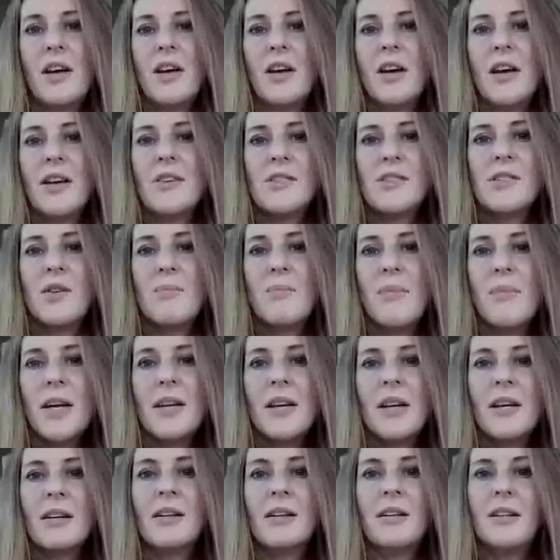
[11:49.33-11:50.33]
So
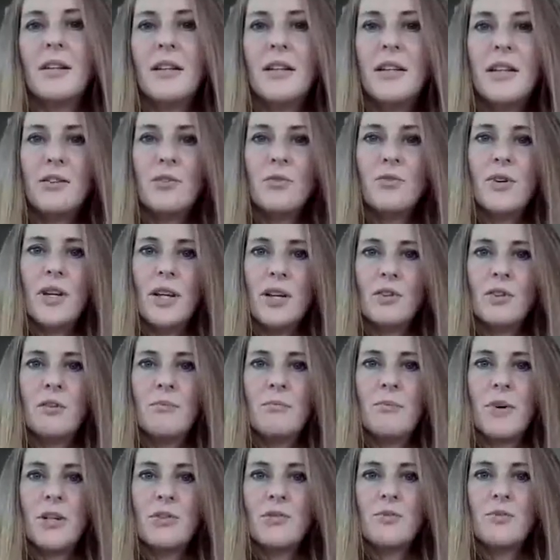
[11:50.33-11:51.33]
making little
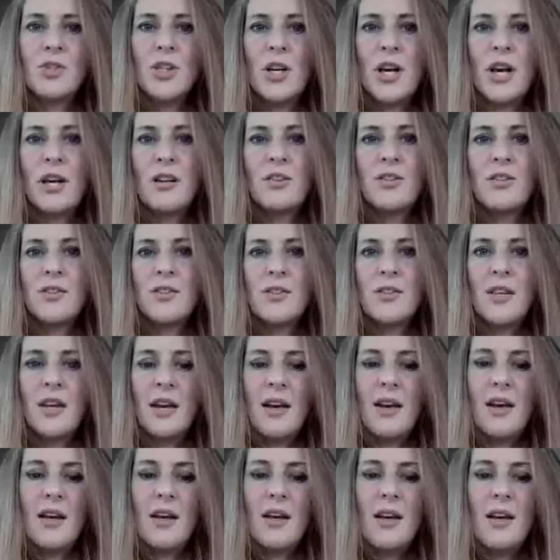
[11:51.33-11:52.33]
incremental changes
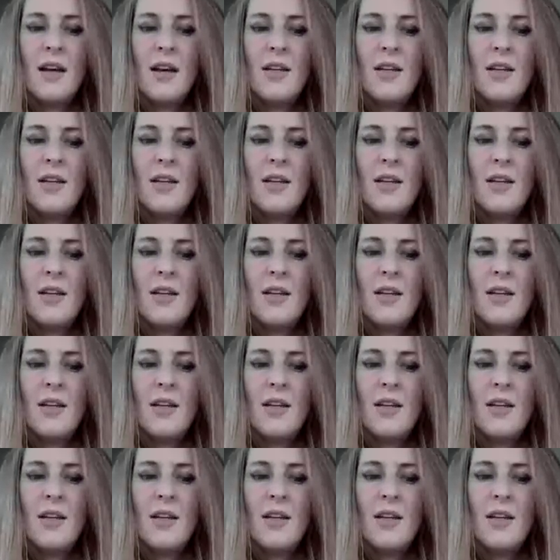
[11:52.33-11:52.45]
there